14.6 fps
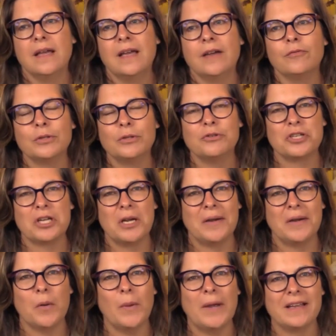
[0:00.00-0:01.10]
evolutionary
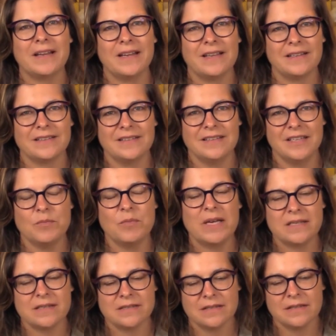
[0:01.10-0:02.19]
awakening in
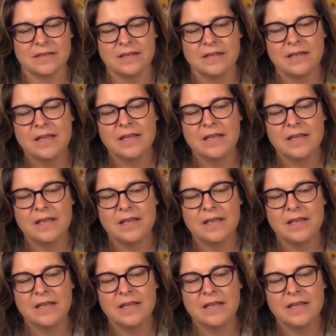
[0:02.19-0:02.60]
medicine.